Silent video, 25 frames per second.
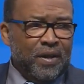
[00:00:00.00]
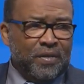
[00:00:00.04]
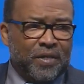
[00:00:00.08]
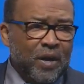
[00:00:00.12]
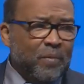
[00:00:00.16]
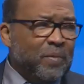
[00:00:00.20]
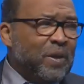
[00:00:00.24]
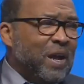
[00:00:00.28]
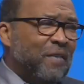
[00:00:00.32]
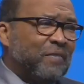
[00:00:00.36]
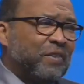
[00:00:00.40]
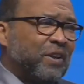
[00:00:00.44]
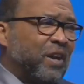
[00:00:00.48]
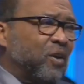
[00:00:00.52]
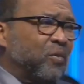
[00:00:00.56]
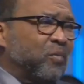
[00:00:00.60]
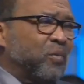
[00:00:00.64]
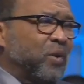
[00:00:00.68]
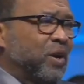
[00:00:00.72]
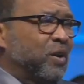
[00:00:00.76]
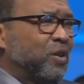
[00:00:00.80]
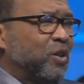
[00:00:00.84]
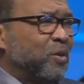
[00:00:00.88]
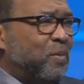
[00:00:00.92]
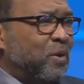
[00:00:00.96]
Then we have to get
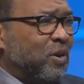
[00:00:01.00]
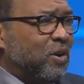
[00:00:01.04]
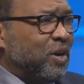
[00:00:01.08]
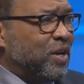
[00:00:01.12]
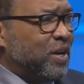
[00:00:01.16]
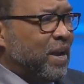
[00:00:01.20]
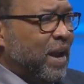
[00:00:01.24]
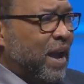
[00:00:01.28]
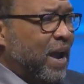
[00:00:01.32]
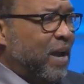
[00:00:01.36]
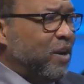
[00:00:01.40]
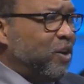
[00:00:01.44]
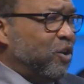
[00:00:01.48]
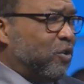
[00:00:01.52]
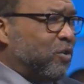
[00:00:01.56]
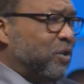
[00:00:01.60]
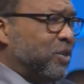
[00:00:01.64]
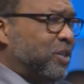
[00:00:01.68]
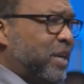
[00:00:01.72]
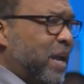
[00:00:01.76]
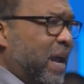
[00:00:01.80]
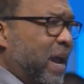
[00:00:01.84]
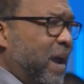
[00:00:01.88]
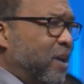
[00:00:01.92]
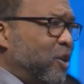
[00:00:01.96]
rid of the book of Daniel
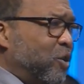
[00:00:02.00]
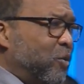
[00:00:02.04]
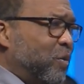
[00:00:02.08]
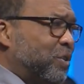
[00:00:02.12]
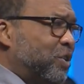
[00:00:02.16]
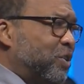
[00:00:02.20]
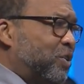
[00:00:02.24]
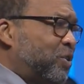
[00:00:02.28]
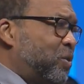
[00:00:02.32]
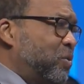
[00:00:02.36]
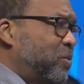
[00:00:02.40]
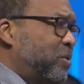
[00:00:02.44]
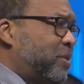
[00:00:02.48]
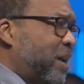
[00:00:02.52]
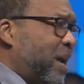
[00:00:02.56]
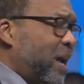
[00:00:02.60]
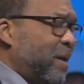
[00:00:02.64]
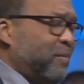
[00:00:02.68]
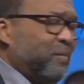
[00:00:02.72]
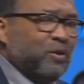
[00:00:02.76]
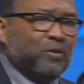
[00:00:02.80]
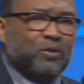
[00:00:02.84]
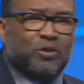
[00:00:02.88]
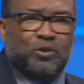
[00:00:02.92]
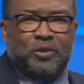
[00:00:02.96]
because Daniel was a
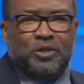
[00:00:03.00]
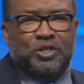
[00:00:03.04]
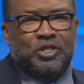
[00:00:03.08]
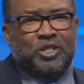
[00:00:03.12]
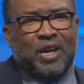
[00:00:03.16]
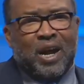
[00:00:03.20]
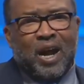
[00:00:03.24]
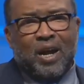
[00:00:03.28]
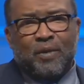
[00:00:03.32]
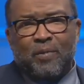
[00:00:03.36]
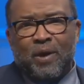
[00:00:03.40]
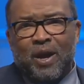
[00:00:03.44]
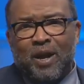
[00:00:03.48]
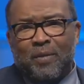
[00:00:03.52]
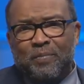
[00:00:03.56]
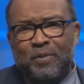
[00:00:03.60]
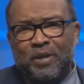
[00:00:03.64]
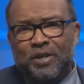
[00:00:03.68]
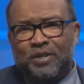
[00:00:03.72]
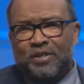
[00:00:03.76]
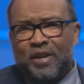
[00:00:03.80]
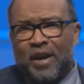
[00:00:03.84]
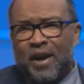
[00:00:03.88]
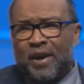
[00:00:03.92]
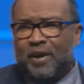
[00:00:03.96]
two-time loser, and Shadrach,
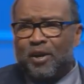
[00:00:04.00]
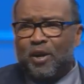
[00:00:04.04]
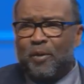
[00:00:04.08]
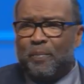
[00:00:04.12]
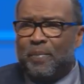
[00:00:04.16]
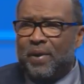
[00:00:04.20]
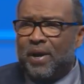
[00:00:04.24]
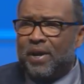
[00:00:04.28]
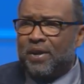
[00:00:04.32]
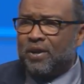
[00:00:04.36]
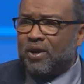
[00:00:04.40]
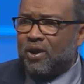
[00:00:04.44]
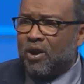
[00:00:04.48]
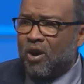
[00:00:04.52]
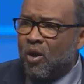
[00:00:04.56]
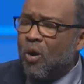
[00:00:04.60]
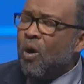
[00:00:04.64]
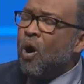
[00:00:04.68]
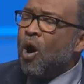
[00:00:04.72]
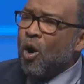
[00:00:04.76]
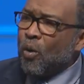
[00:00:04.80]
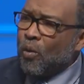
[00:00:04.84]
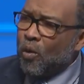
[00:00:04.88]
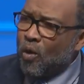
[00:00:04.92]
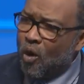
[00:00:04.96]
Meshach, and Abednego
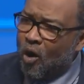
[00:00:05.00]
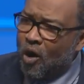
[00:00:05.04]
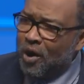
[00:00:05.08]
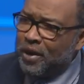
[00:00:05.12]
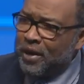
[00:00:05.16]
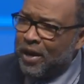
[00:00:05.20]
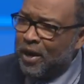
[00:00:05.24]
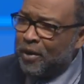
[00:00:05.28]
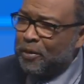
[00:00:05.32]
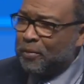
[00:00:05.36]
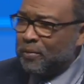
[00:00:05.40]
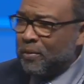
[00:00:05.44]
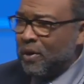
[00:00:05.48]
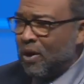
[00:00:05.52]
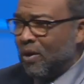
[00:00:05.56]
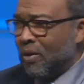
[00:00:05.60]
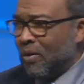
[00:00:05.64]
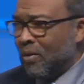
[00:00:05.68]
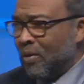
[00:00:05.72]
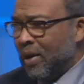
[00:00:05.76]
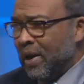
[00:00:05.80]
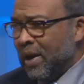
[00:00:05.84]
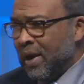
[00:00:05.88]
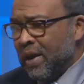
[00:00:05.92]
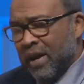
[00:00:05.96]
were on death
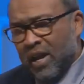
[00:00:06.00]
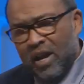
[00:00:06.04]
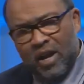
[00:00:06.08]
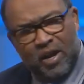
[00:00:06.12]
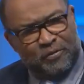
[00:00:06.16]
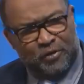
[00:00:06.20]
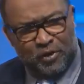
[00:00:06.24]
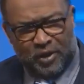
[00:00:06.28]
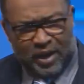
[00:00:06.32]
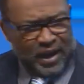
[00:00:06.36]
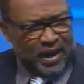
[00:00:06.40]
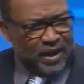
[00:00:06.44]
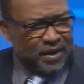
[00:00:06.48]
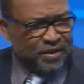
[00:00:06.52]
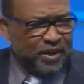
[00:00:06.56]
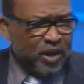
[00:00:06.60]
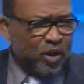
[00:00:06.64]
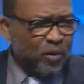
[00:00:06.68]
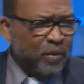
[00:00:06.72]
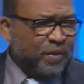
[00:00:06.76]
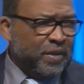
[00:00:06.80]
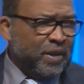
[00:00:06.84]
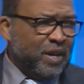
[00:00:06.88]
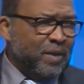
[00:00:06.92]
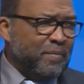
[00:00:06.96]
row. If you can't
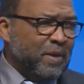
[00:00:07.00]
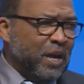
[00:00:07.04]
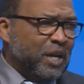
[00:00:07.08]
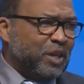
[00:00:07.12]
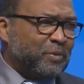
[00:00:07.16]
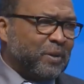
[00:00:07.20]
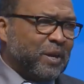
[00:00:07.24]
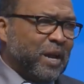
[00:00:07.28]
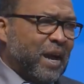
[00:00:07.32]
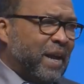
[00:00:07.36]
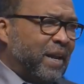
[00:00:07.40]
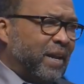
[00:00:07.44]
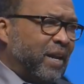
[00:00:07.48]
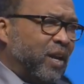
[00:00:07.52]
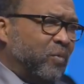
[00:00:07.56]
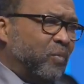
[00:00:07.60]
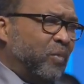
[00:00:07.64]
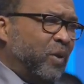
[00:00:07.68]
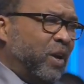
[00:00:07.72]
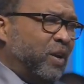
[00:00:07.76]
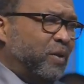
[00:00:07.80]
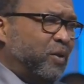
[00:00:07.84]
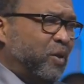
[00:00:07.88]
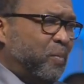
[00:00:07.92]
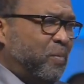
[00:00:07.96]
deal with inmates, we got to get
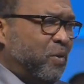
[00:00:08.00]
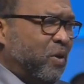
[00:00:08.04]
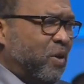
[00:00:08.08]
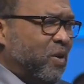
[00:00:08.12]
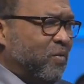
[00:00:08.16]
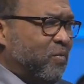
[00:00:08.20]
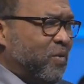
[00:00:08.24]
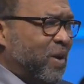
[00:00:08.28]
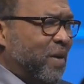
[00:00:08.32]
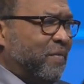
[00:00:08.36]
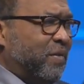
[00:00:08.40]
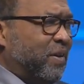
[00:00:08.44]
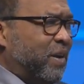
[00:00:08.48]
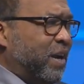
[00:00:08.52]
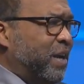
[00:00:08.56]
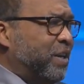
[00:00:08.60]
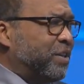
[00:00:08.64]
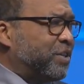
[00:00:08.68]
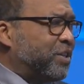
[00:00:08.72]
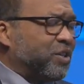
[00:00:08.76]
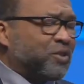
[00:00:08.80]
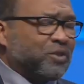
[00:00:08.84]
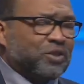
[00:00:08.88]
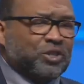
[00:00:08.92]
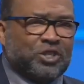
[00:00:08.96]
rid of the book of
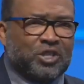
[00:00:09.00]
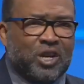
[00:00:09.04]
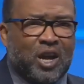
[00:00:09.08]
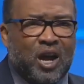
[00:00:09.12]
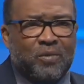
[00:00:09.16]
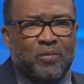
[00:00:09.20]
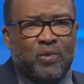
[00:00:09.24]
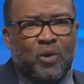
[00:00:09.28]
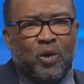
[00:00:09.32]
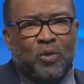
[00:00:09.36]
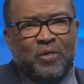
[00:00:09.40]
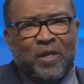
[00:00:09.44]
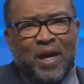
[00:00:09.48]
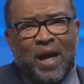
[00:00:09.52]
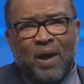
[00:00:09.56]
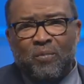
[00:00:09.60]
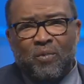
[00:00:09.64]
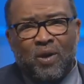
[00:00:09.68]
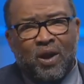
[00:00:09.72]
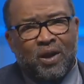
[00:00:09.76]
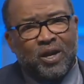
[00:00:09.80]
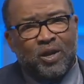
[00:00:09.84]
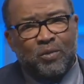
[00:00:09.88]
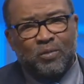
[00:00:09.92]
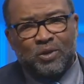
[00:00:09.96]
Revelation because John wrote that
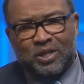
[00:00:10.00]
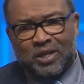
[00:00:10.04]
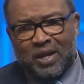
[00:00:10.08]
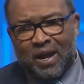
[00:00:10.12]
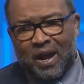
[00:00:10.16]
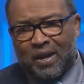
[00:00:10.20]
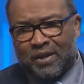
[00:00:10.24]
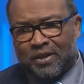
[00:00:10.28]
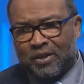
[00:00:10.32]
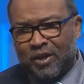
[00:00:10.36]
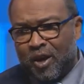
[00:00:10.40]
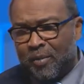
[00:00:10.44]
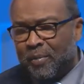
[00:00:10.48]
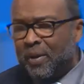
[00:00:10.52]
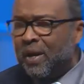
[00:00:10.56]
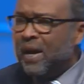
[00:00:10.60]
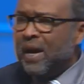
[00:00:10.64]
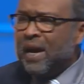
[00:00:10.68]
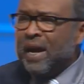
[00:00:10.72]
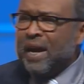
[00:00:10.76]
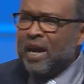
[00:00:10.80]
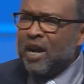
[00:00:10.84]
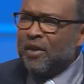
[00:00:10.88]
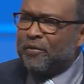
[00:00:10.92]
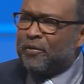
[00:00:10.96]
while he was locked up.
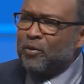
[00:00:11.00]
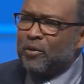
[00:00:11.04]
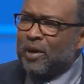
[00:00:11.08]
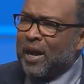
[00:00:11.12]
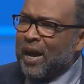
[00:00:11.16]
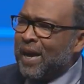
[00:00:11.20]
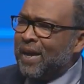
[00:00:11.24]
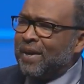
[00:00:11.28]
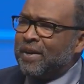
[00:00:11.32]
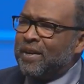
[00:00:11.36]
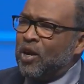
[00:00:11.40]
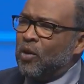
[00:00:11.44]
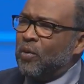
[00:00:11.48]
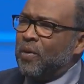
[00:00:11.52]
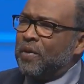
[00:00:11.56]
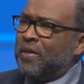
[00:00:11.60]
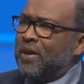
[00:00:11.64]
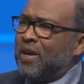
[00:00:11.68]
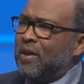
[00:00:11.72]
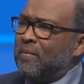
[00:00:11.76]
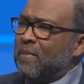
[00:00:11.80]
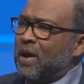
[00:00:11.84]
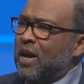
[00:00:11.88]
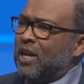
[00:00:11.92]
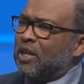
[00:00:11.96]
If you can't deal with
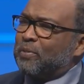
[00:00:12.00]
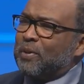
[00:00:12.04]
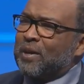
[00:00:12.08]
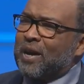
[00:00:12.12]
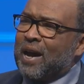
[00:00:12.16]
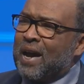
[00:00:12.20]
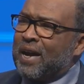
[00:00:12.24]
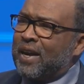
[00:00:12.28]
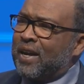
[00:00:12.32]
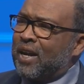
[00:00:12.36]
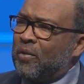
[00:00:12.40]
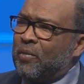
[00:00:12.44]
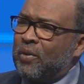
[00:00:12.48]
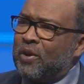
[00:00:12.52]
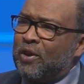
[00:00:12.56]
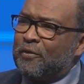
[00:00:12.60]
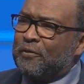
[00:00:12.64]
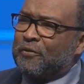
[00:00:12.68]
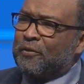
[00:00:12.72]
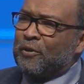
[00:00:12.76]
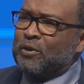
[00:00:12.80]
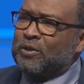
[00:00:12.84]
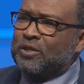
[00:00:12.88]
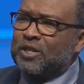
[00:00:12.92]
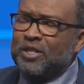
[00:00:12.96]
inmates, we got to get rid
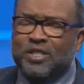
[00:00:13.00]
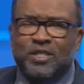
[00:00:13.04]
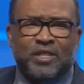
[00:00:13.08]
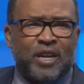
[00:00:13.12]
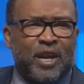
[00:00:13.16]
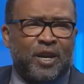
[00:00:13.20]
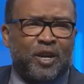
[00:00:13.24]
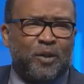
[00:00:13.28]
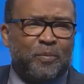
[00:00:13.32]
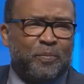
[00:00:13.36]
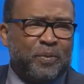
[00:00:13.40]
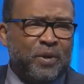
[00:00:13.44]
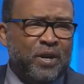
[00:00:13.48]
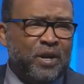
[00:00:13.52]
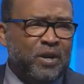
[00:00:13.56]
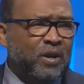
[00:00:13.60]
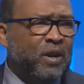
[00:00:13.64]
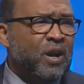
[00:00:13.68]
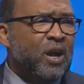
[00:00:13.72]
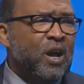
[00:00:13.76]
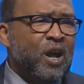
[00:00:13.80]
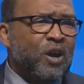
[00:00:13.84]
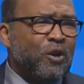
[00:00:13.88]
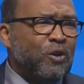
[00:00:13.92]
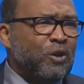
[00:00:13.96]
of 1 and 2 Peter
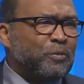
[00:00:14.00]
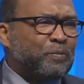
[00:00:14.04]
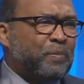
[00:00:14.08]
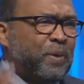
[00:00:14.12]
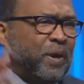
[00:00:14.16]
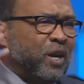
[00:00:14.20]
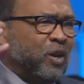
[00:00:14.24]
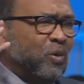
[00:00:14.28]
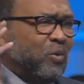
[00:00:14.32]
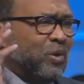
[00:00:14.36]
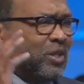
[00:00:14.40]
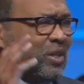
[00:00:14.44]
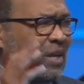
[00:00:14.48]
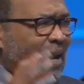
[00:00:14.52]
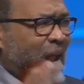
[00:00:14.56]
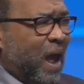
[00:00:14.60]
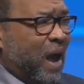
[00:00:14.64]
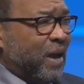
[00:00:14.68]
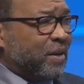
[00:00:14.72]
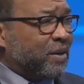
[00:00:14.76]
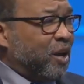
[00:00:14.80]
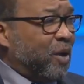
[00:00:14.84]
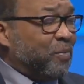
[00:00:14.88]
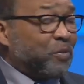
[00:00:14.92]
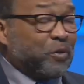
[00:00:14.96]
because Peter was
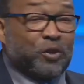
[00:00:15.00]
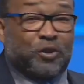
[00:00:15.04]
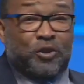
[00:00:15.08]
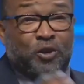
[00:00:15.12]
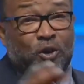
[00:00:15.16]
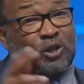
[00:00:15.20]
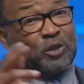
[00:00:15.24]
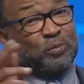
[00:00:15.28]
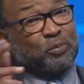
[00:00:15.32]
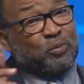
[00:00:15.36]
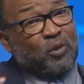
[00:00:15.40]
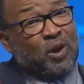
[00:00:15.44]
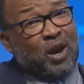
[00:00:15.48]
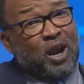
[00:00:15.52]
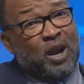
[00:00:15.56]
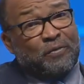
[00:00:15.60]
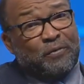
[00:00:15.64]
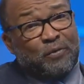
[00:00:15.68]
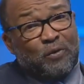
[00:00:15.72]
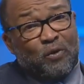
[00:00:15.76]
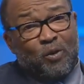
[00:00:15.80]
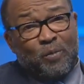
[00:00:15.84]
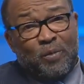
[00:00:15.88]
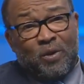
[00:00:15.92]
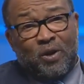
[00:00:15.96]
locked up. The church prayed
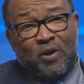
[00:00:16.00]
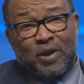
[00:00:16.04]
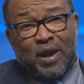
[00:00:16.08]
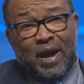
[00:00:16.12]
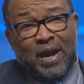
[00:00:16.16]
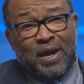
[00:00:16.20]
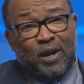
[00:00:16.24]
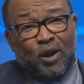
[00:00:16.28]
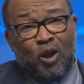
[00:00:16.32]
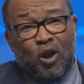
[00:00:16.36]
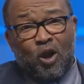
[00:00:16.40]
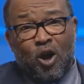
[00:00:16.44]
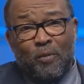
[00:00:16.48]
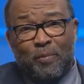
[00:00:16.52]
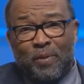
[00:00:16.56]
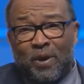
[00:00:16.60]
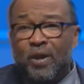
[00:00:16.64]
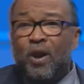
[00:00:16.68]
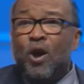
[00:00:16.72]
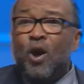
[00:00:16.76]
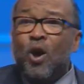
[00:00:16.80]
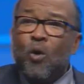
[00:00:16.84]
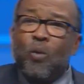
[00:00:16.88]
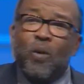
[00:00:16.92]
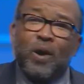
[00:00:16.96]
for him all night long,
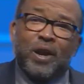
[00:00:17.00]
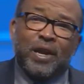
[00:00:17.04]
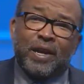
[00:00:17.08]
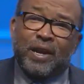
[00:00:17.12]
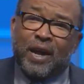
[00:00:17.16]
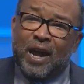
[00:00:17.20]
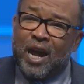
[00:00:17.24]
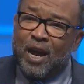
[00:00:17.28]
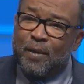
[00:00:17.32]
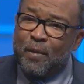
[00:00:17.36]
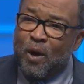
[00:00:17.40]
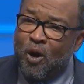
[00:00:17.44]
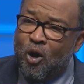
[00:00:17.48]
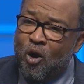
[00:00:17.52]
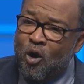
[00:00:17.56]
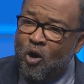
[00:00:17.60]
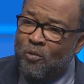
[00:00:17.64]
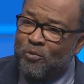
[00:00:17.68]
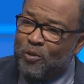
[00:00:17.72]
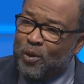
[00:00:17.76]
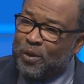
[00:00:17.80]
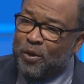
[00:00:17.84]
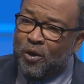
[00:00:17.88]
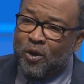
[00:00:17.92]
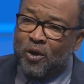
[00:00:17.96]
but when he came
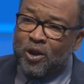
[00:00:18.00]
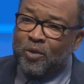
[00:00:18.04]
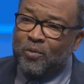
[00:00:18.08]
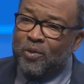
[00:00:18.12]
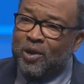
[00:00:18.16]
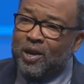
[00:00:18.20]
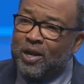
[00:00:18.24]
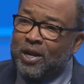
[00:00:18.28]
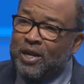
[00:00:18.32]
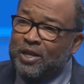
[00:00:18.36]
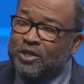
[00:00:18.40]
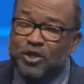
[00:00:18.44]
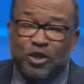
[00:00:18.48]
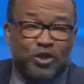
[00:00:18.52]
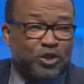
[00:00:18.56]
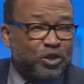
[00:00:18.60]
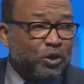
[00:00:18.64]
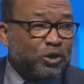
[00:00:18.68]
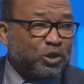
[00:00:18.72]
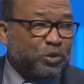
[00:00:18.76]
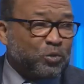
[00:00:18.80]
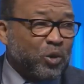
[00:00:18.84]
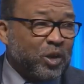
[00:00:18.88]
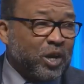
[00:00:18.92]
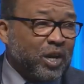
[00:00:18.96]
home with early release, the
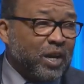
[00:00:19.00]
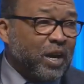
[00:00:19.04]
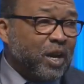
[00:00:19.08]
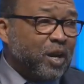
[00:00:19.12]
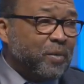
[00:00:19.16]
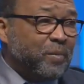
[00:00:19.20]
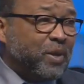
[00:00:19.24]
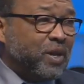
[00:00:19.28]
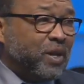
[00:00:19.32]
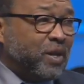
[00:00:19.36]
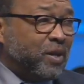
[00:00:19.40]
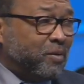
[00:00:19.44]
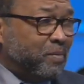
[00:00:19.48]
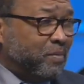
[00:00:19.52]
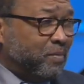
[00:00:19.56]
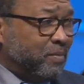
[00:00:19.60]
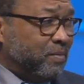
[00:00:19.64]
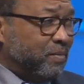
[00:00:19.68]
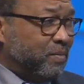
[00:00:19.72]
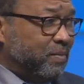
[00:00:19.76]
church wouldn't let him in.